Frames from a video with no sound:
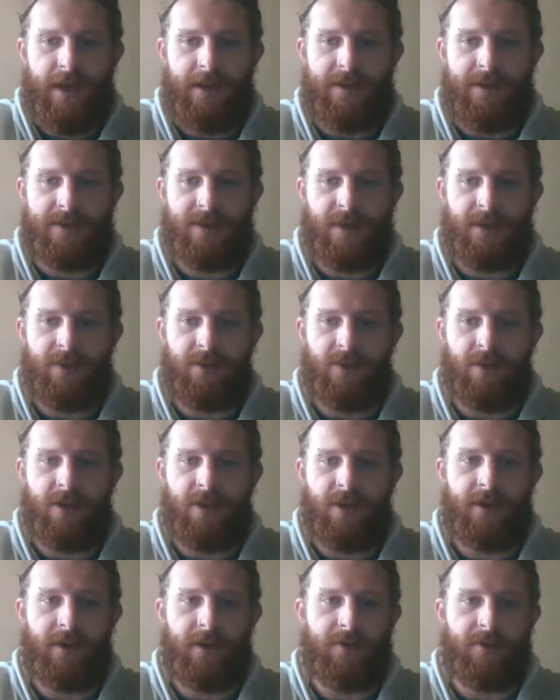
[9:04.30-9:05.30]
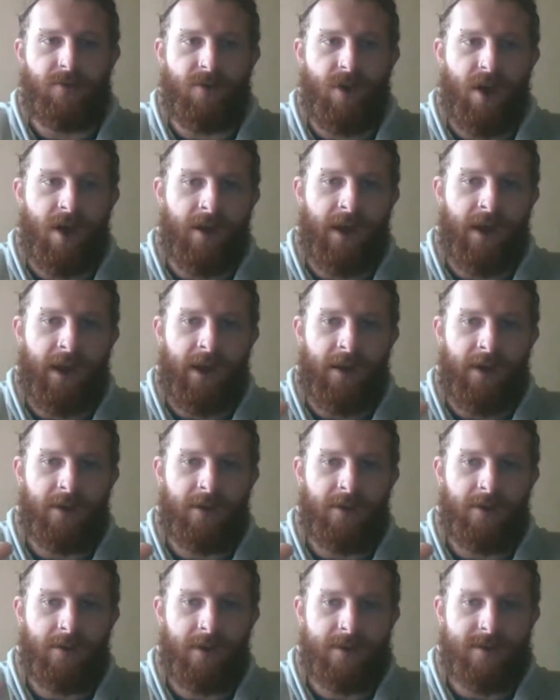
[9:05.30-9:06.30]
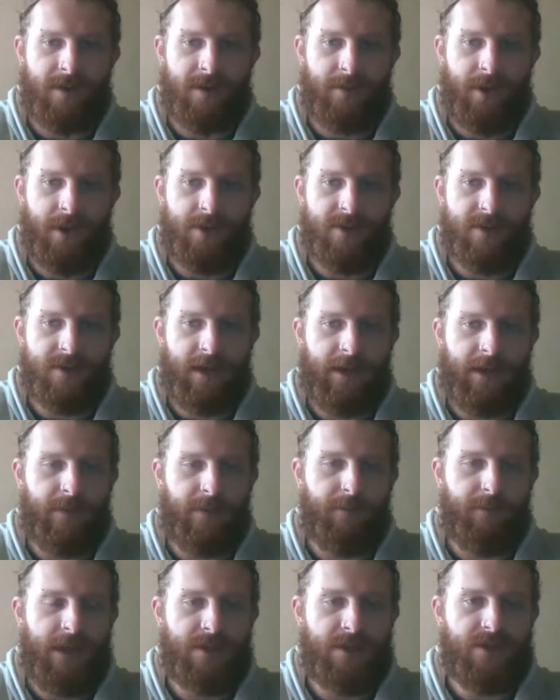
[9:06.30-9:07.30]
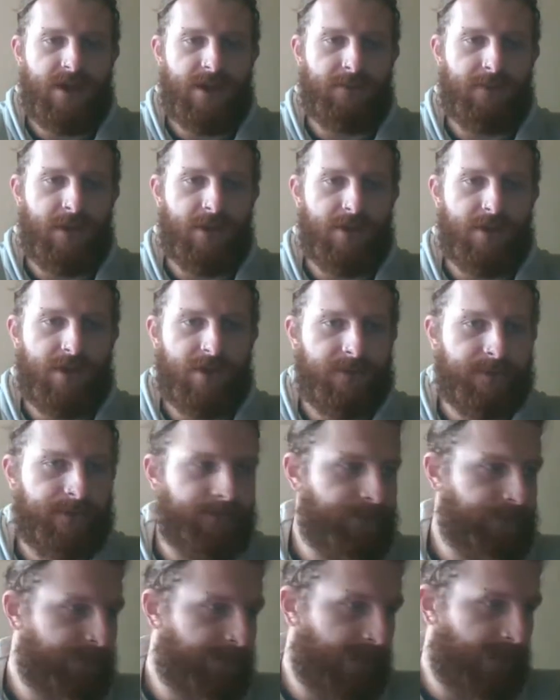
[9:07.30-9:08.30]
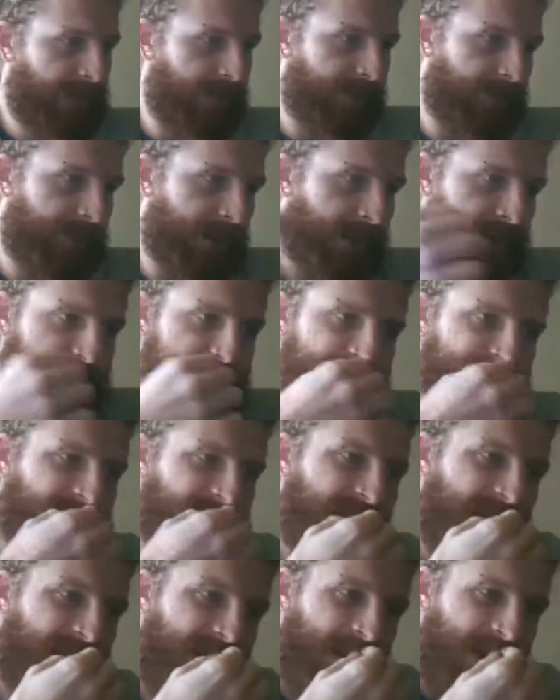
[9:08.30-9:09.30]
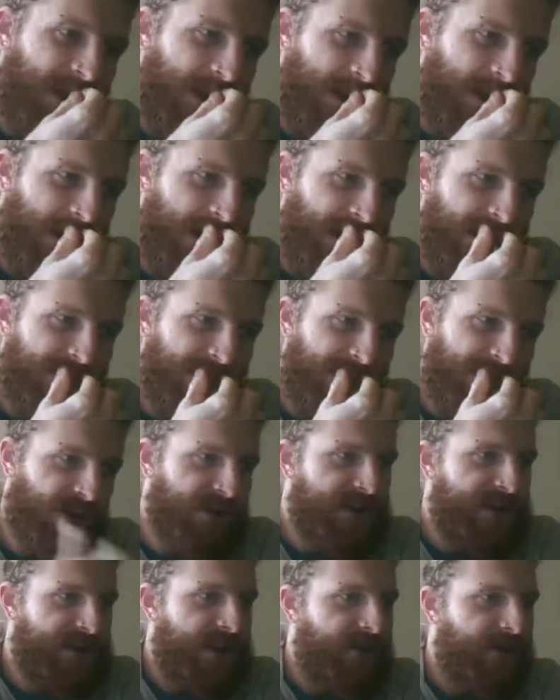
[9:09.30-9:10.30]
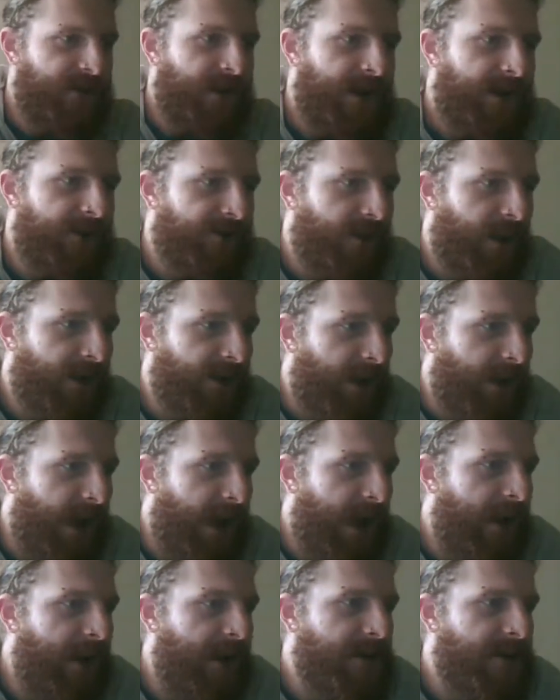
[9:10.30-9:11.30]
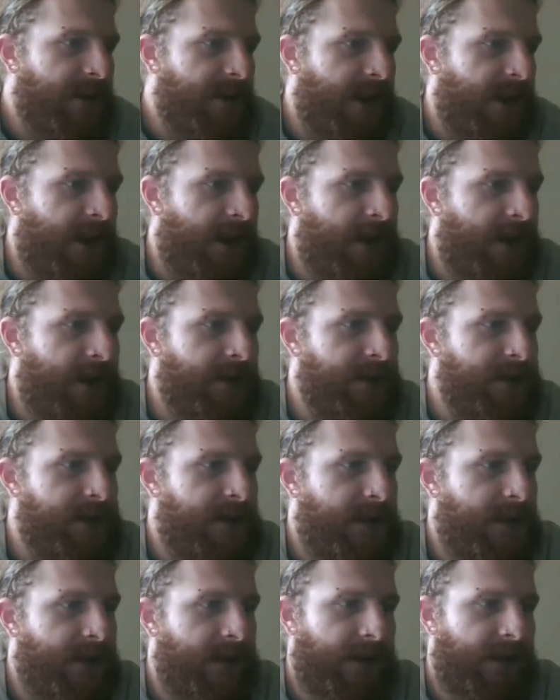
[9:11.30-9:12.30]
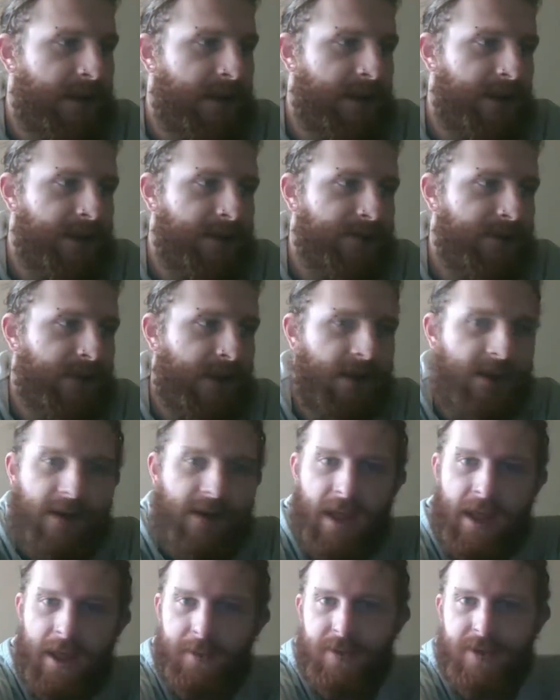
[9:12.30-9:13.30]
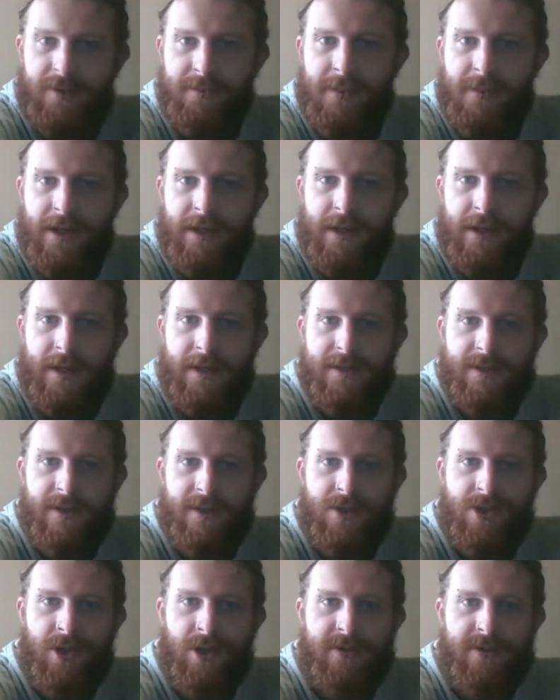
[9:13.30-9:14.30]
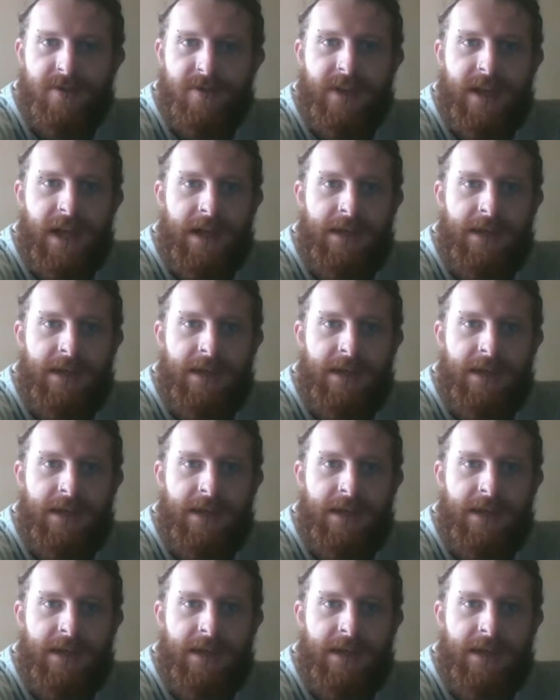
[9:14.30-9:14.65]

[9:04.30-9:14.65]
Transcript: and it's going to work in the wrong angle as opposed to like a pinching motion. All right. Um, you'll see that I've gone ahead and I have labeled my layers in terms of